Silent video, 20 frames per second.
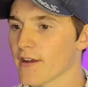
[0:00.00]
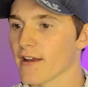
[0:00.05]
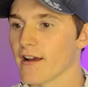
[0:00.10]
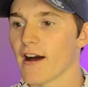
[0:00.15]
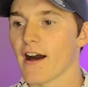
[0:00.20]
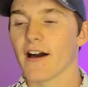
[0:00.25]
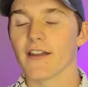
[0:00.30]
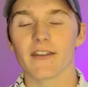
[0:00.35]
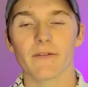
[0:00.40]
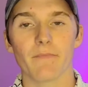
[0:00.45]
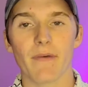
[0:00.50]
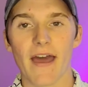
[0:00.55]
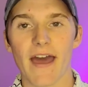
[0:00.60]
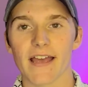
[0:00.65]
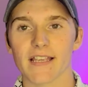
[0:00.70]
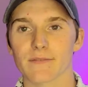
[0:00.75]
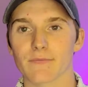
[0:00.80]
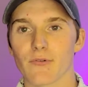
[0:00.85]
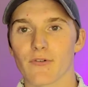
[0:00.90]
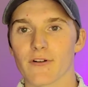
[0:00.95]
Honda
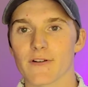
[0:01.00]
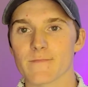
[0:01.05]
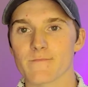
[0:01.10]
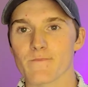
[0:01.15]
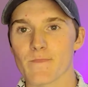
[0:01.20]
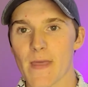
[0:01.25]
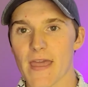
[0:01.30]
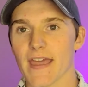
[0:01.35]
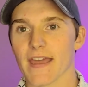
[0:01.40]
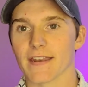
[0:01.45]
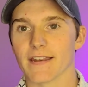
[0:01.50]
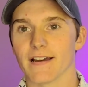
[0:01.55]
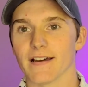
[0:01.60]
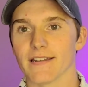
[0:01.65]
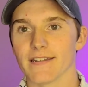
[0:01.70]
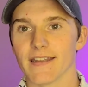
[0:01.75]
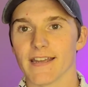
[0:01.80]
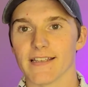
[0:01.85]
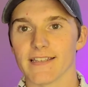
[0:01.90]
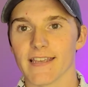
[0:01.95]
Passport and
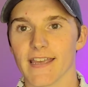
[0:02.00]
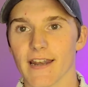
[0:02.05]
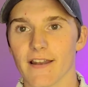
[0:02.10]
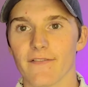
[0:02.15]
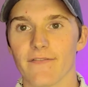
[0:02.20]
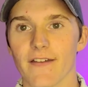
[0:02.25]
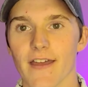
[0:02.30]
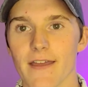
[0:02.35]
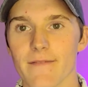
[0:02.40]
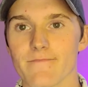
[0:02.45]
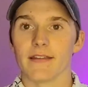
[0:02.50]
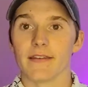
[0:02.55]
Hyundai Santa Fe.